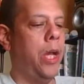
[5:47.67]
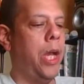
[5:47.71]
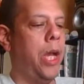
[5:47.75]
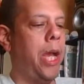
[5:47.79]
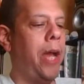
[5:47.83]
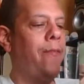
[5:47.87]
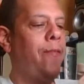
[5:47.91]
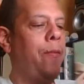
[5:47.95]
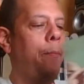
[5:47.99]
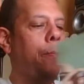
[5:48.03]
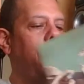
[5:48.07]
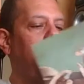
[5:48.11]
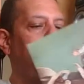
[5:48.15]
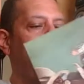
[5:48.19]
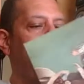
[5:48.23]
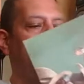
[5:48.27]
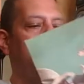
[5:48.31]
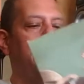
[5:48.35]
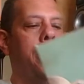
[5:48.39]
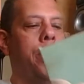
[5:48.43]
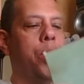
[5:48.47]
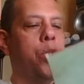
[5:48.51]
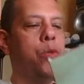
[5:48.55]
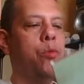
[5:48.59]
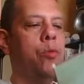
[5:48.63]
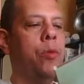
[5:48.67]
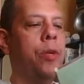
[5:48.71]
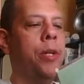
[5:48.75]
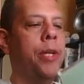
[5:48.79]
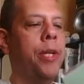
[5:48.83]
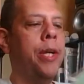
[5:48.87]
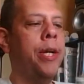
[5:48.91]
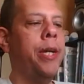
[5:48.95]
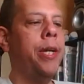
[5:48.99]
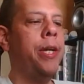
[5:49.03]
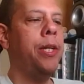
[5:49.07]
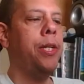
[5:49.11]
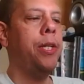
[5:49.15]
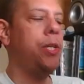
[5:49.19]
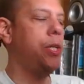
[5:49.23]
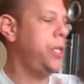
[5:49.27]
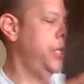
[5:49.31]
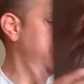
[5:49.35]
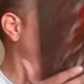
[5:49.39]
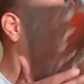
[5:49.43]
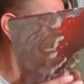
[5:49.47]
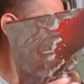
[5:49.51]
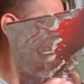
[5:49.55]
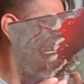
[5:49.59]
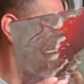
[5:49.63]
I haven't played this one yet,
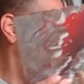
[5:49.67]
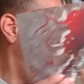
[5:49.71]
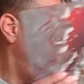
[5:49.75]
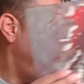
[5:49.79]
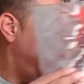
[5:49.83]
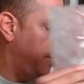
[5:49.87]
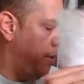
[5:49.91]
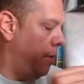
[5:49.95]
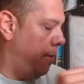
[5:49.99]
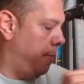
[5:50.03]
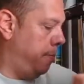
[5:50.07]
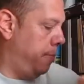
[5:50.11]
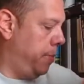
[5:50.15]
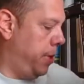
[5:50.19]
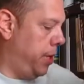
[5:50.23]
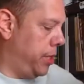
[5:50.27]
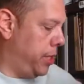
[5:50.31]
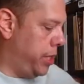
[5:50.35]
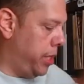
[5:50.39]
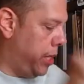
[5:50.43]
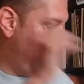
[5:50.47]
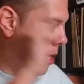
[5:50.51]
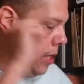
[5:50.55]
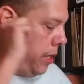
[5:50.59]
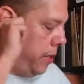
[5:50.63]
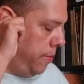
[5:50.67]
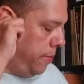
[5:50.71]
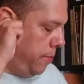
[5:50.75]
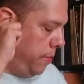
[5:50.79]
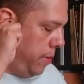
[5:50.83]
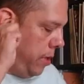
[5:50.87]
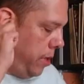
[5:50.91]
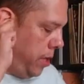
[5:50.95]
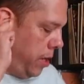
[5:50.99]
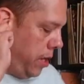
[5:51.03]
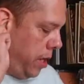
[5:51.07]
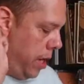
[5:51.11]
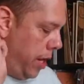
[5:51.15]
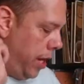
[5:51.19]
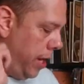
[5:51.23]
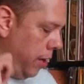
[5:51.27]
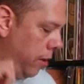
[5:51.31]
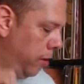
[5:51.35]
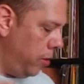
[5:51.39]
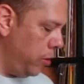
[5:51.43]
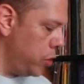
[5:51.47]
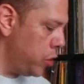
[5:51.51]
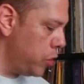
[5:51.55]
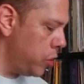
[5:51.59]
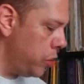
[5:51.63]
but uh, I
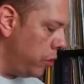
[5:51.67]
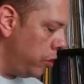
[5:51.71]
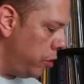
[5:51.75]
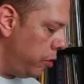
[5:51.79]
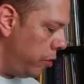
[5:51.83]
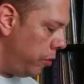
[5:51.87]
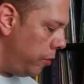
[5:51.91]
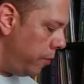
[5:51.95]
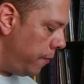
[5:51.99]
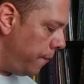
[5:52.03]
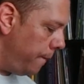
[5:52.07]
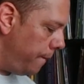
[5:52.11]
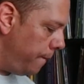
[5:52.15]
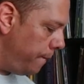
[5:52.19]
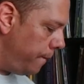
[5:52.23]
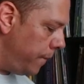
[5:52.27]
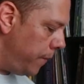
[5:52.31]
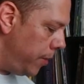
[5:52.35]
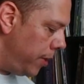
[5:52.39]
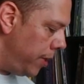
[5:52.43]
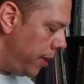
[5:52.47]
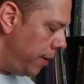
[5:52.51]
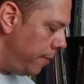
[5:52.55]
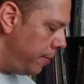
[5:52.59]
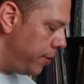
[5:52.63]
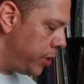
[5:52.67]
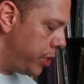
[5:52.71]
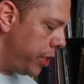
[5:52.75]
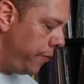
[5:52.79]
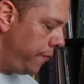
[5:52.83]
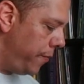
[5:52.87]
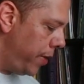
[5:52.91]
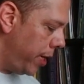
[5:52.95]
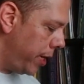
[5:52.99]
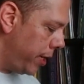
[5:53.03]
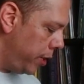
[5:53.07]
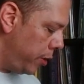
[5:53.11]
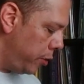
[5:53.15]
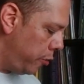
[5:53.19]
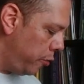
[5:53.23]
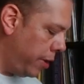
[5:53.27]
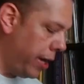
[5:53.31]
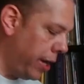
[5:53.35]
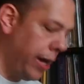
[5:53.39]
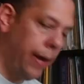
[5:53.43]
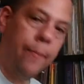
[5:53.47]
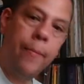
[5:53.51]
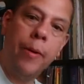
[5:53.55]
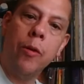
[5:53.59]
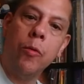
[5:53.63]
also, let me see if I can
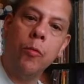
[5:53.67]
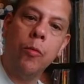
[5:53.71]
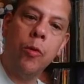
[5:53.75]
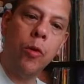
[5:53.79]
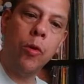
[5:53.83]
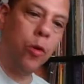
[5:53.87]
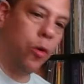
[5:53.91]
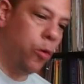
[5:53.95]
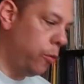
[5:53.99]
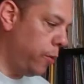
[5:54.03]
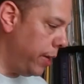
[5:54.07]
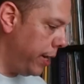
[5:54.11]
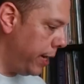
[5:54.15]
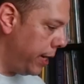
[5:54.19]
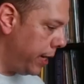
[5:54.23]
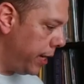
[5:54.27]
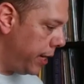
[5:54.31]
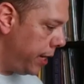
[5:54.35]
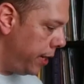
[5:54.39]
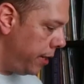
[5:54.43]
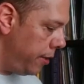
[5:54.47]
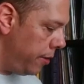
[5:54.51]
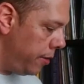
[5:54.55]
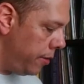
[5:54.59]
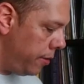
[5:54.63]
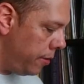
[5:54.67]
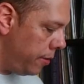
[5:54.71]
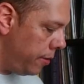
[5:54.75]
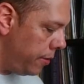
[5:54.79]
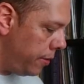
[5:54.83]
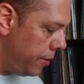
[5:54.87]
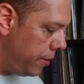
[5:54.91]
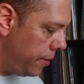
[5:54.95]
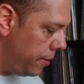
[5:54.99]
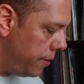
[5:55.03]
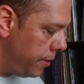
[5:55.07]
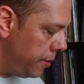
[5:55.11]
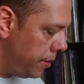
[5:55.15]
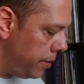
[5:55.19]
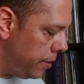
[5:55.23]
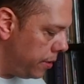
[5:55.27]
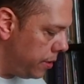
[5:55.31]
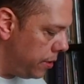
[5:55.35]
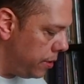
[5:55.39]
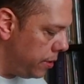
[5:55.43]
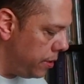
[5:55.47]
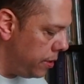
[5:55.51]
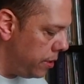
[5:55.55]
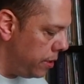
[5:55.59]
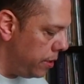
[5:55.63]
grab it real quick here.
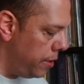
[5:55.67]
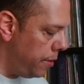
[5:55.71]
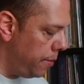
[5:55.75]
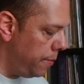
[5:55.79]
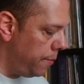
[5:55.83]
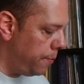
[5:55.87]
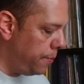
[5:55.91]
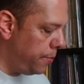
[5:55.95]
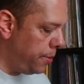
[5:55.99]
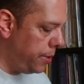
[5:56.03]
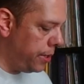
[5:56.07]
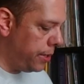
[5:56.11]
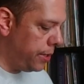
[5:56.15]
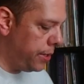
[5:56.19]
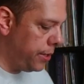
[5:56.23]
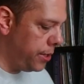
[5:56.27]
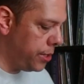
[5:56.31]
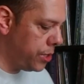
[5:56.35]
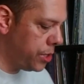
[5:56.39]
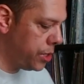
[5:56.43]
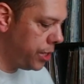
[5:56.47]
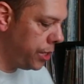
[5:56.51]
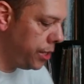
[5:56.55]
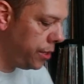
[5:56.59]
Put this